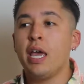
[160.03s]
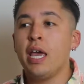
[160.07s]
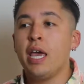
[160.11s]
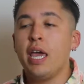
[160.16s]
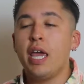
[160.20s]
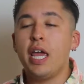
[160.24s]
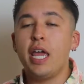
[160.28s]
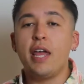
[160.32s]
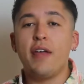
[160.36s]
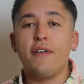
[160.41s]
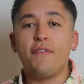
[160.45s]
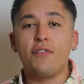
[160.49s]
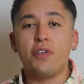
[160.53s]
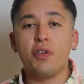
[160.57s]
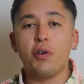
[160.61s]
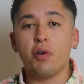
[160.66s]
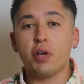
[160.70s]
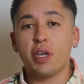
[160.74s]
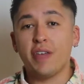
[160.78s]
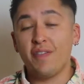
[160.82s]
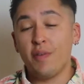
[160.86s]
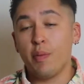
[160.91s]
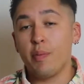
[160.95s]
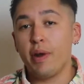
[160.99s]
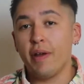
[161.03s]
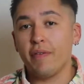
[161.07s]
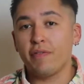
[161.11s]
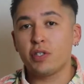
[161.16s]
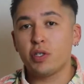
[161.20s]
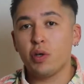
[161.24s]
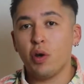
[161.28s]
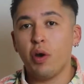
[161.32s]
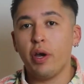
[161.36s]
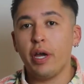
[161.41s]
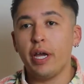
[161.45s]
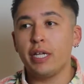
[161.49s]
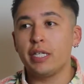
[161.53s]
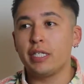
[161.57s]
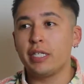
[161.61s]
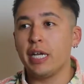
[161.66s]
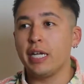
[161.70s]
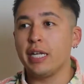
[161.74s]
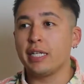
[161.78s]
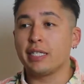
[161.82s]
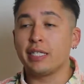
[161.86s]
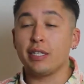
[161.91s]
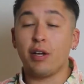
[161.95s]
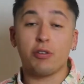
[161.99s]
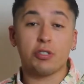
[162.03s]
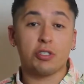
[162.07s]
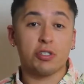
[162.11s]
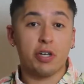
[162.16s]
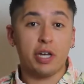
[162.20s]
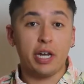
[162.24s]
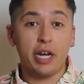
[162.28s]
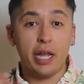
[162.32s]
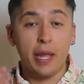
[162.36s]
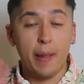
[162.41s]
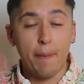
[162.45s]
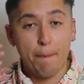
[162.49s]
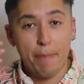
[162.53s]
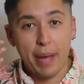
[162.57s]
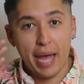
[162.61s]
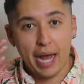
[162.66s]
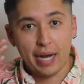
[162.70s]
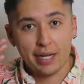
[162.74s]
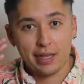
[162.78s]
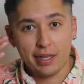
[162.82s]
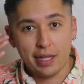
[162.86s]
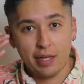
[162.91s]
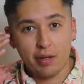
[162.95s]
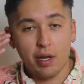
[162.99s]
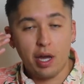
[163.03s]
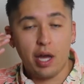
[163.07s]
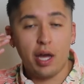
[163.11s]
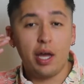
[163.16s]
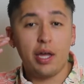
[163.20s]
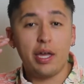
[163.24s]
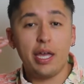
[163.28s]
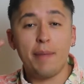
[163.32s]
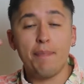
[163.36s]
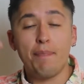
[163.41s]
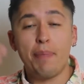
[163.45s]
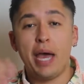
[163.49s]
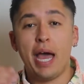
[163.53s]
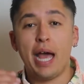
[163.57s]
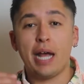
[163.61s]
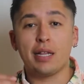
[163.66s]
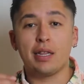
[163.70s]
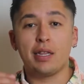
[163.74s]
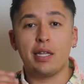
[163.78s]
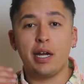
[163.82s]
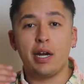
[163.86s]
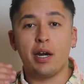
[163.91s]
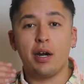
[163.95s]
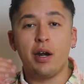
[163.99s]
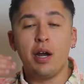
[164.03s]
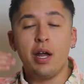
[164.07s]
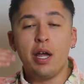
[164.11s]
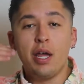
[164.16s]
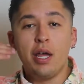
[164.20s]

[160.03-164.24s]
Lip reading: If you don't give them enough toys, it's also going to impact their